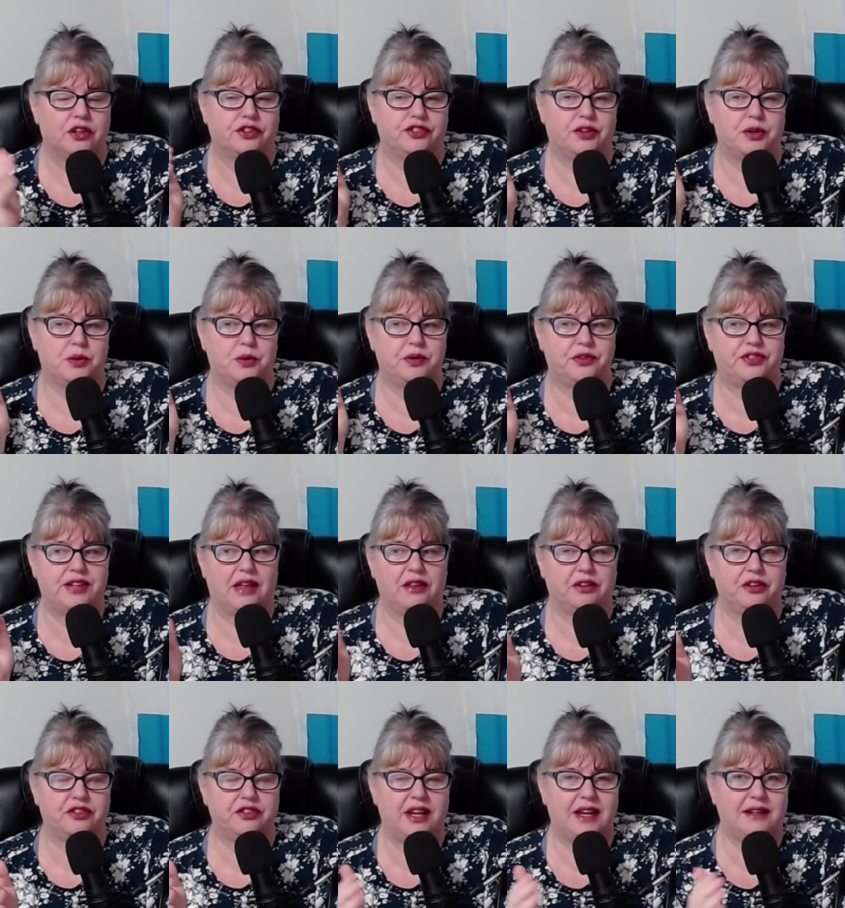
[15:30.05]
So,
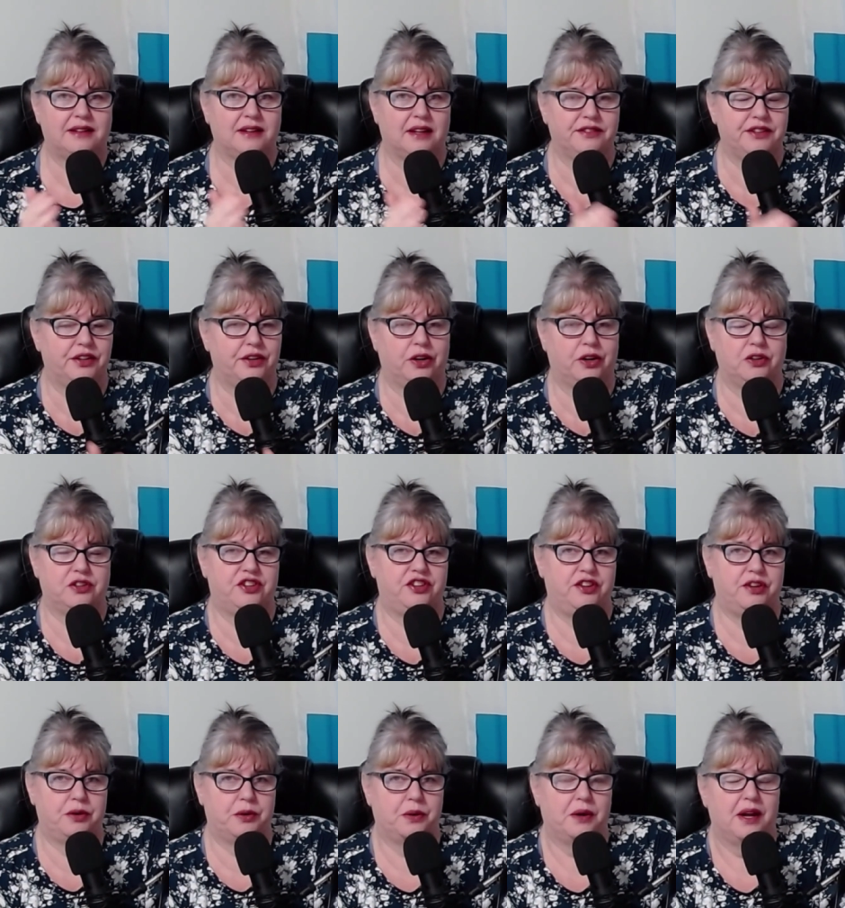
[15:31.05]
sellers, it doesn't hurt
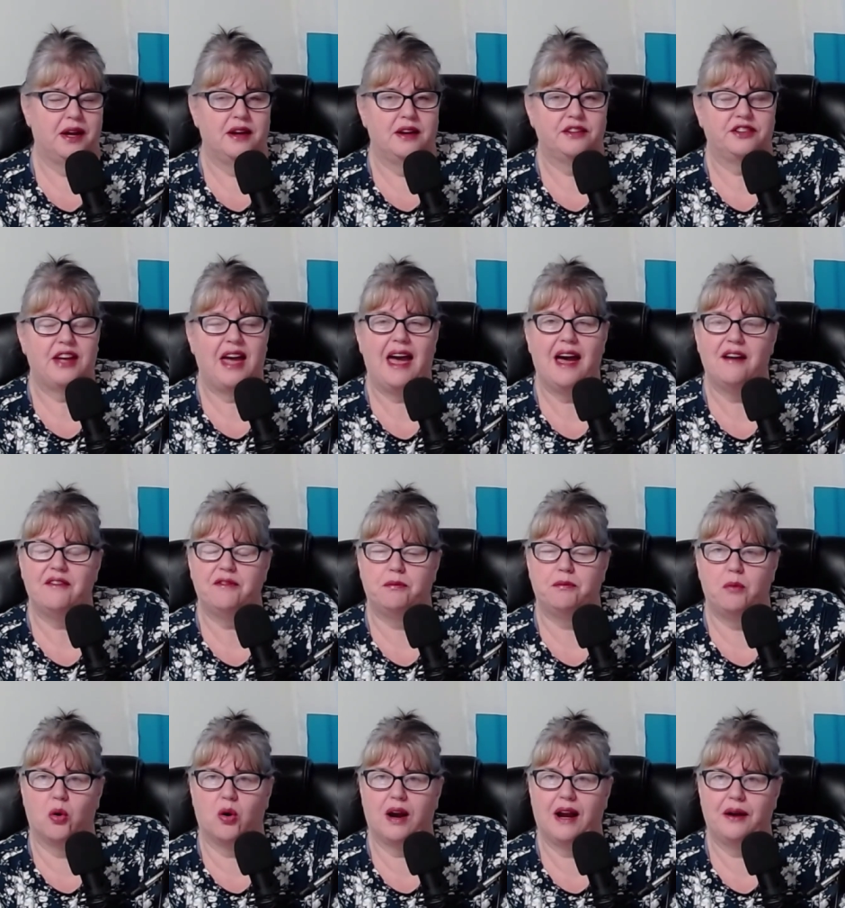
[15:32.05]
you to have
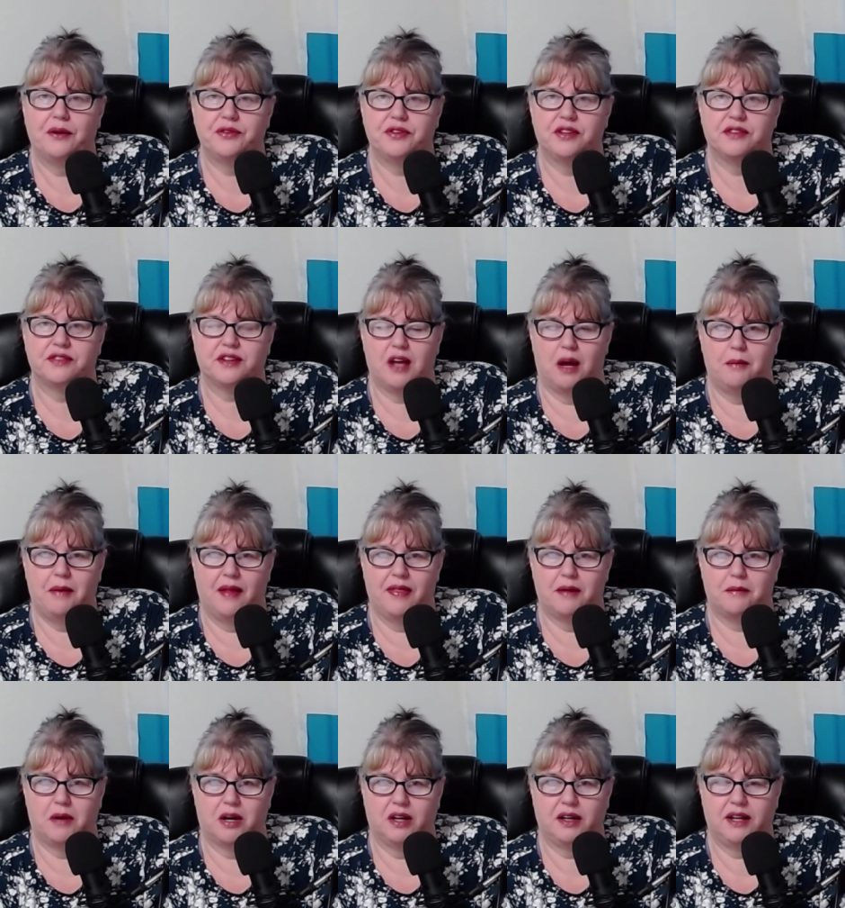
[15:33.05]
more houses come on
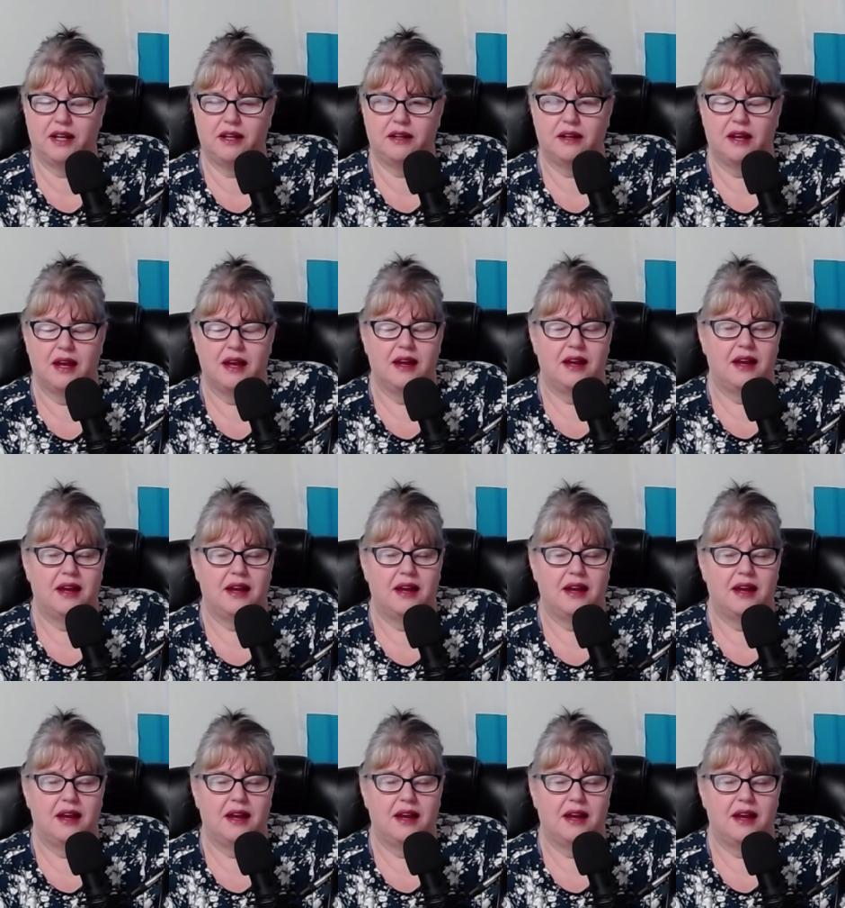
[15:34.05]
the market.